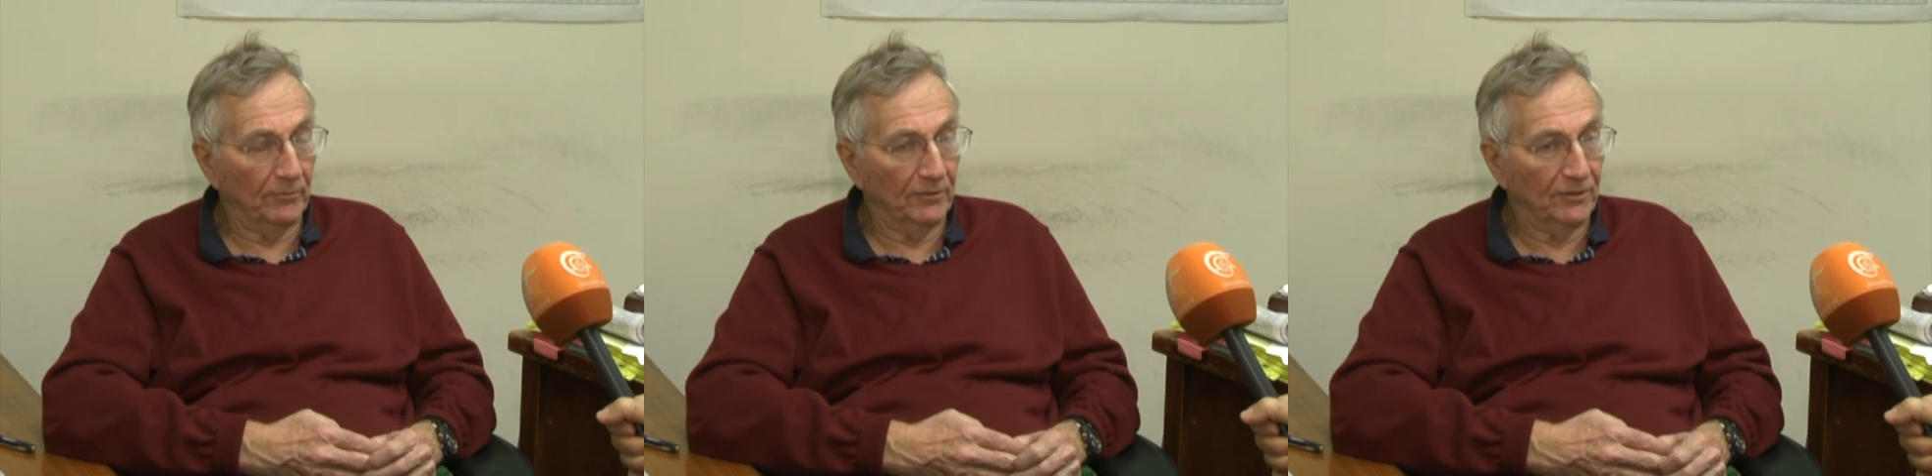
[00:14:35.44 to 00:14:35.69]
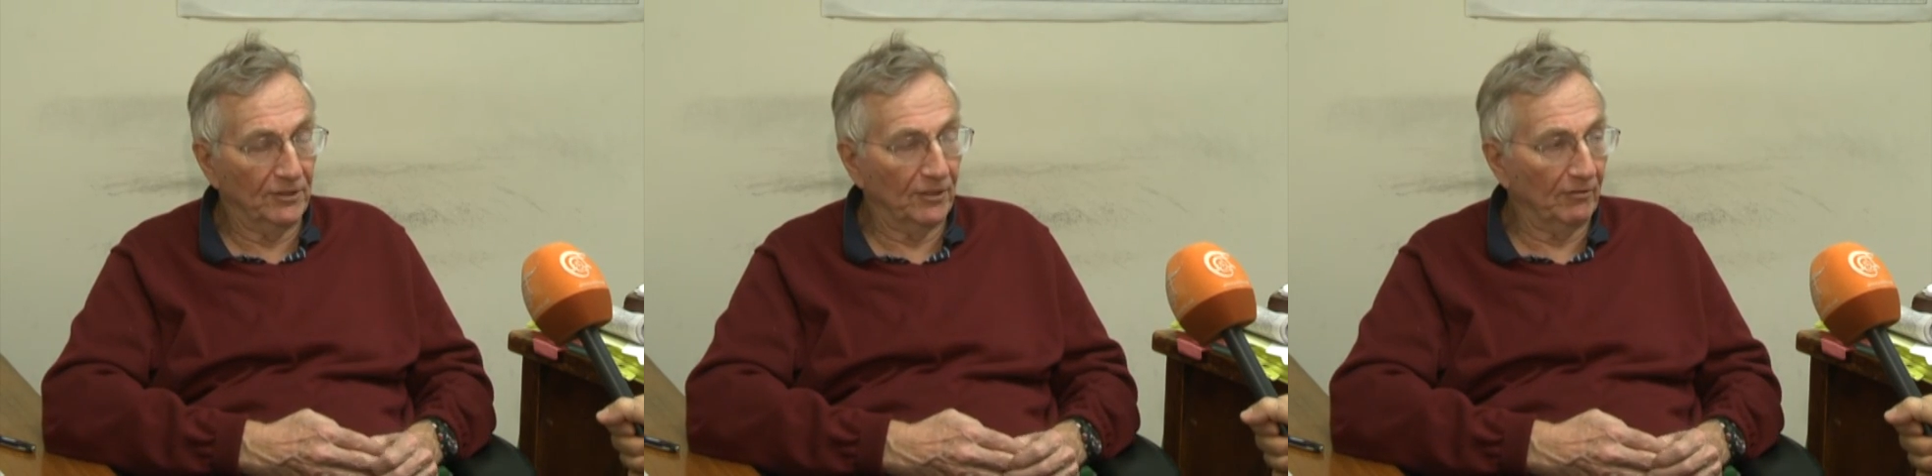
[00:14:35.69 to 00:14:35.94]

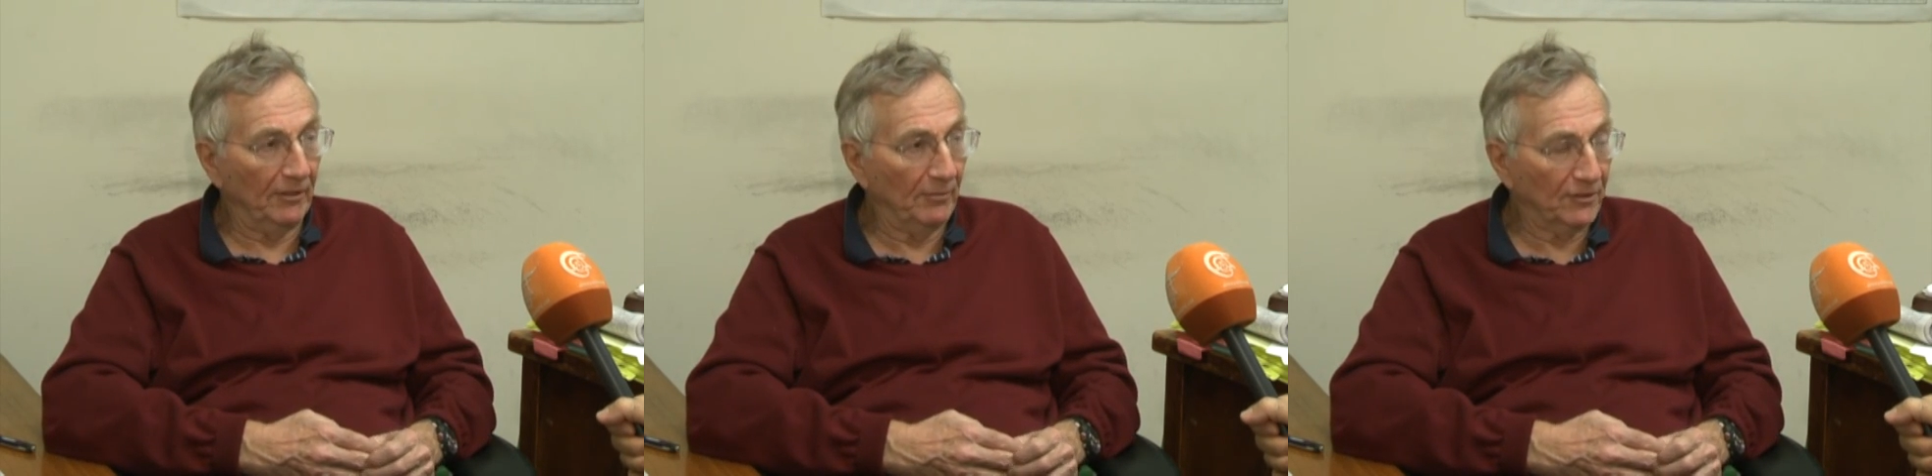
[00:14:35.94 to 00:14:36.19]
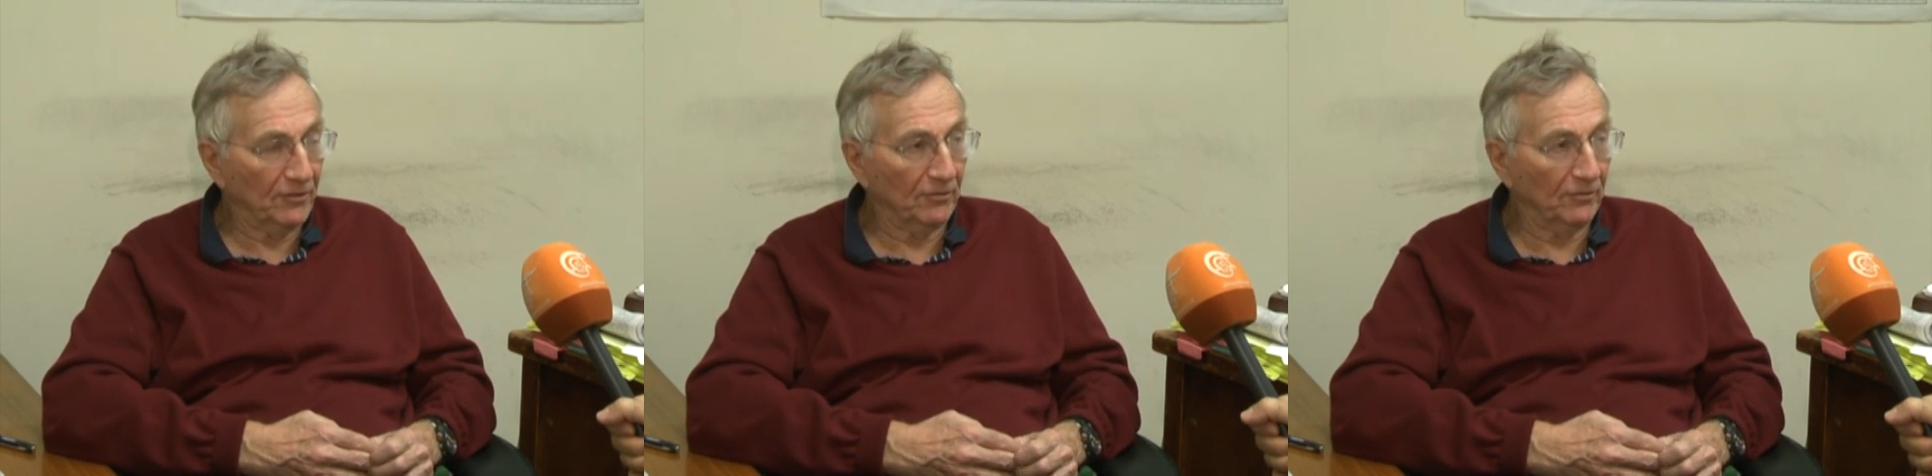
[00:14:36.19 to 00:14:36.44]
Syrian
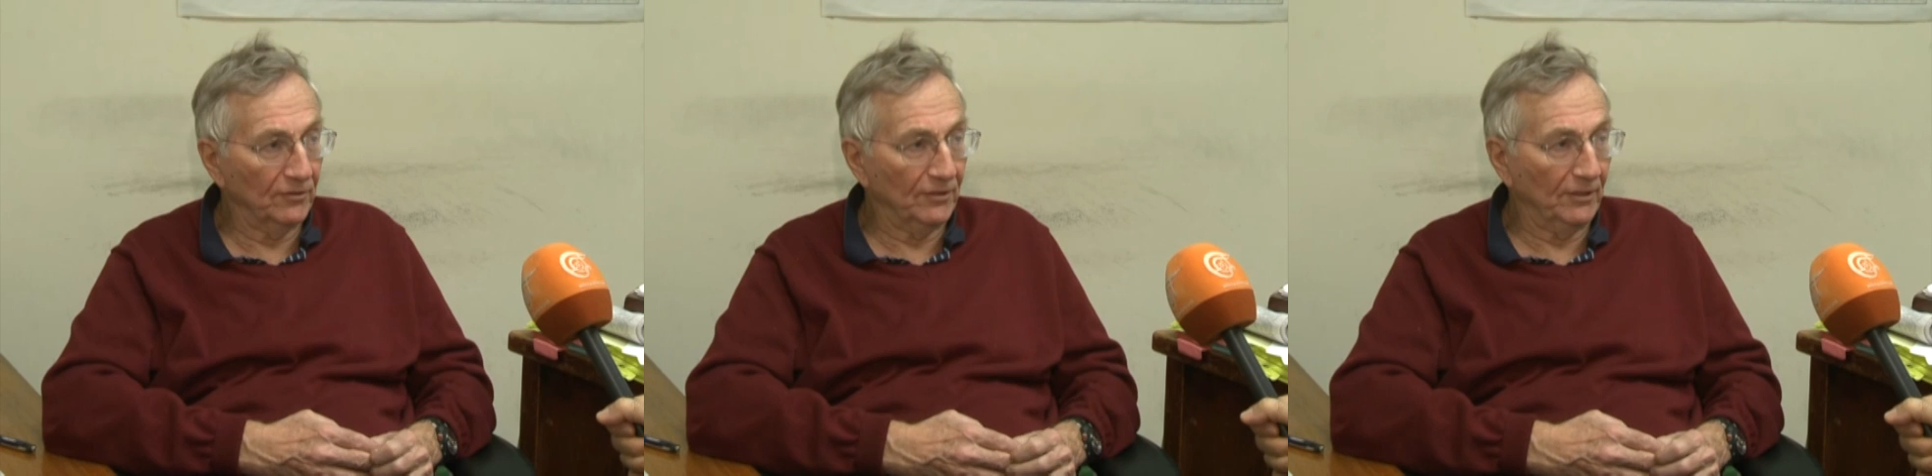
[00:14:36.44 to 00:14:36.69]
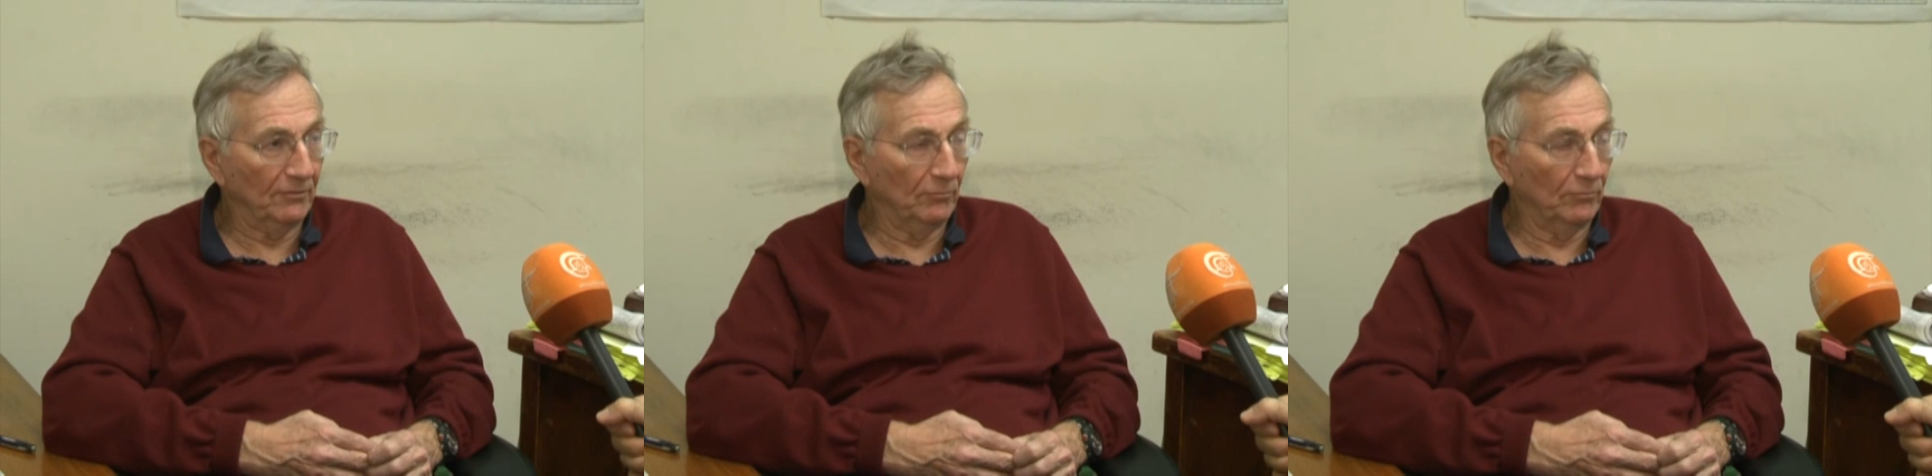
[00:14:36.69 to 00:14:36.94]
missiles
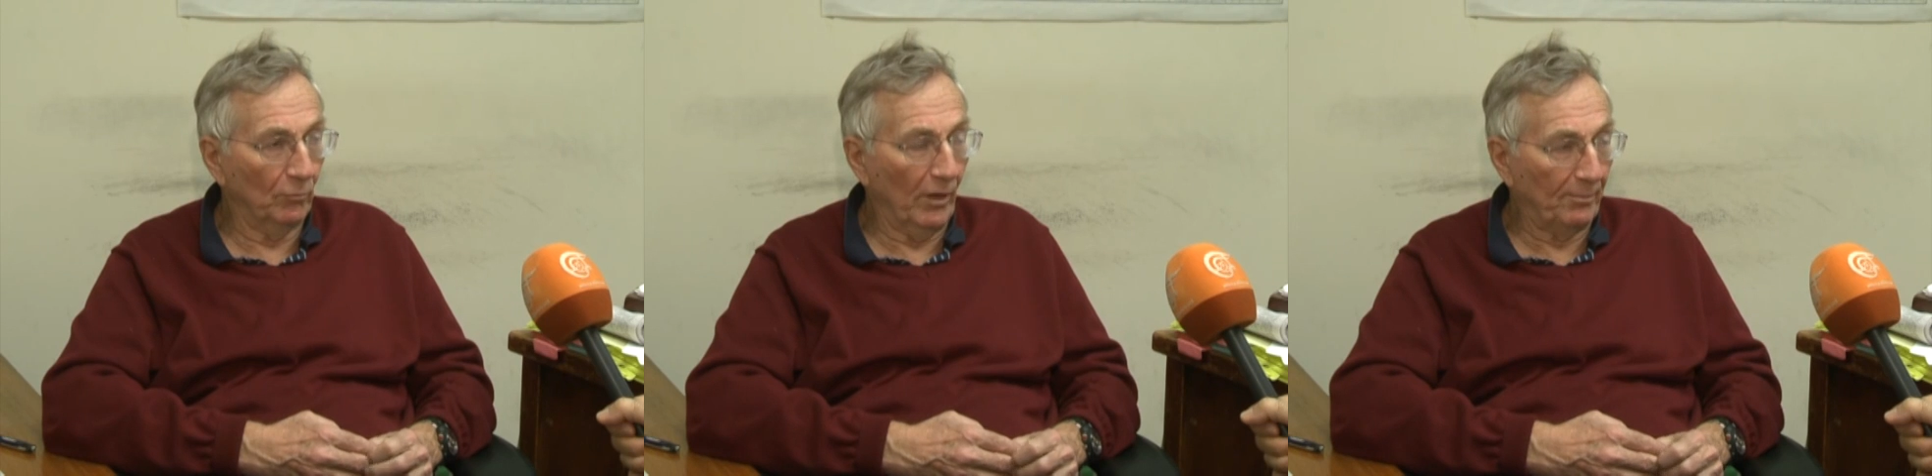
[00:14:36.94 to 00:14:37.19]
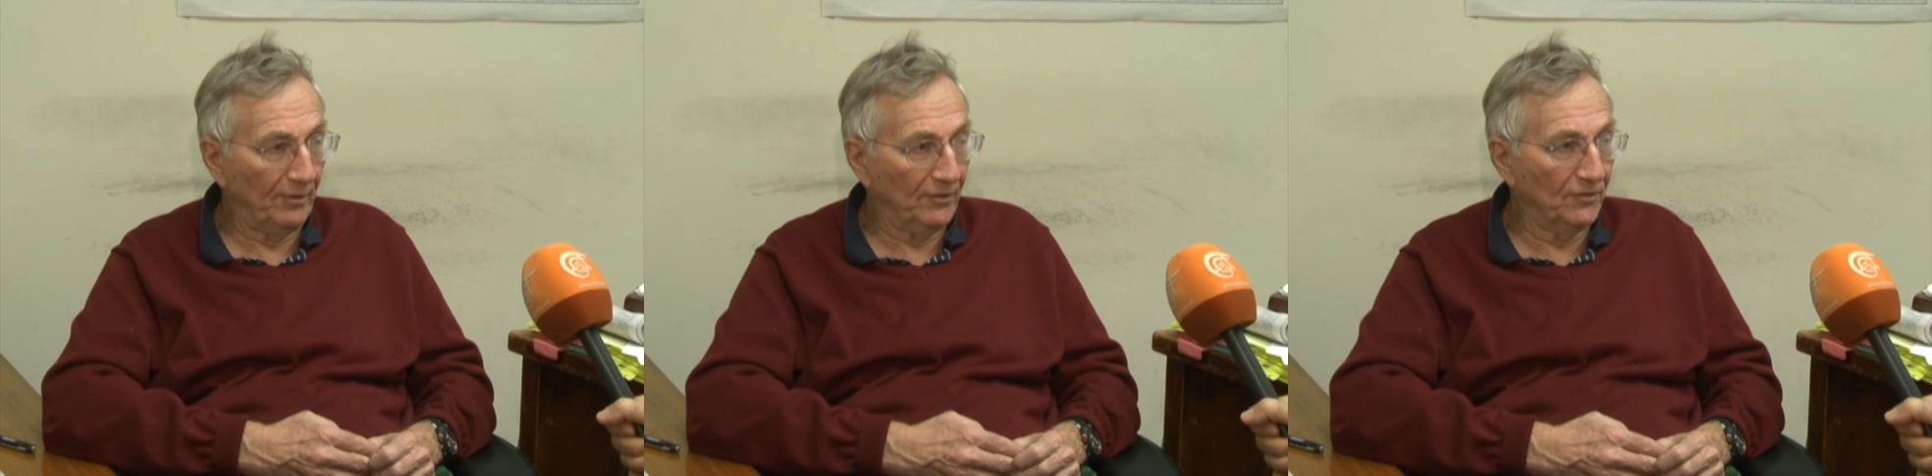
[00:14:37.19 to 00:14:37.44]
and
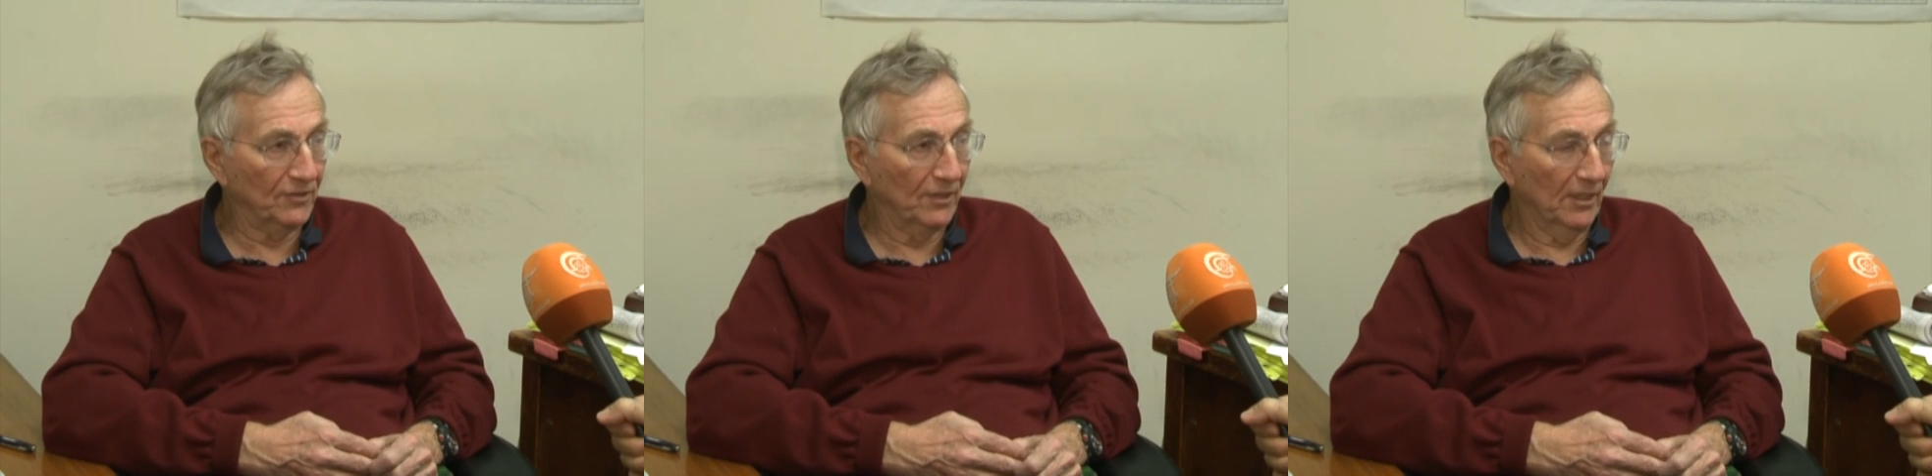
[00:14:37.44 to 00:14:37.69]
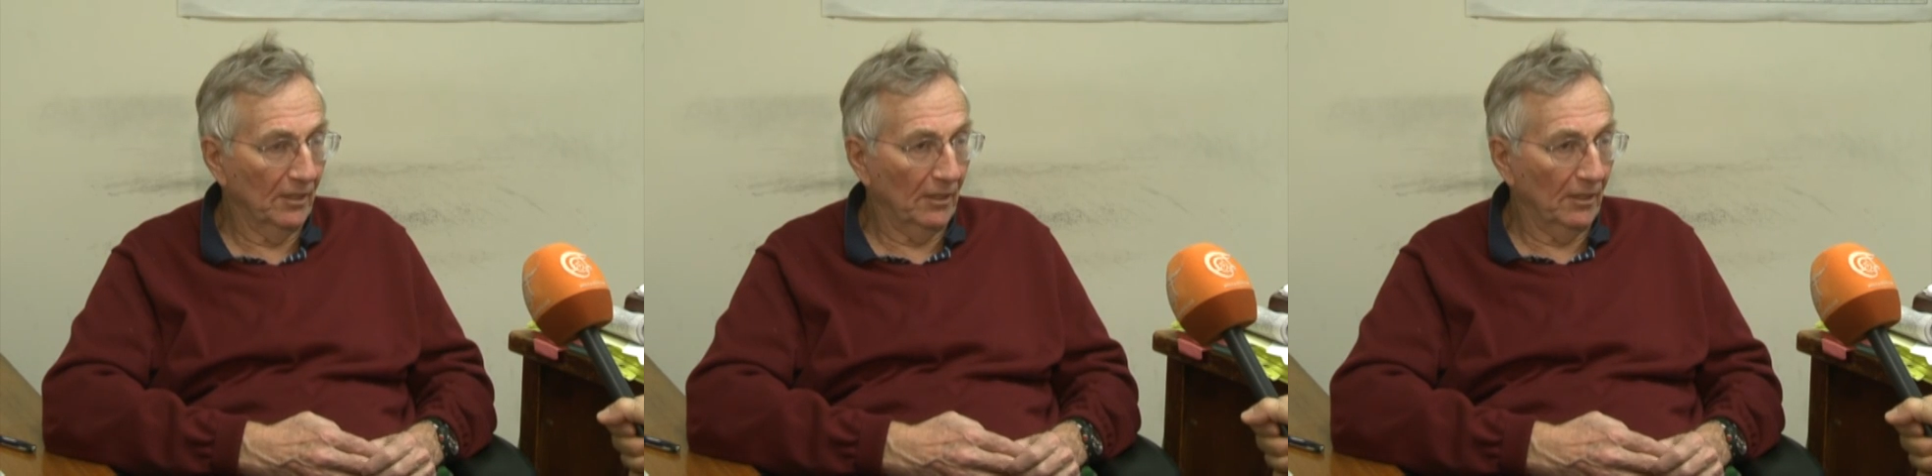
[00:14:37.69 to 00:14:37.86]
weapons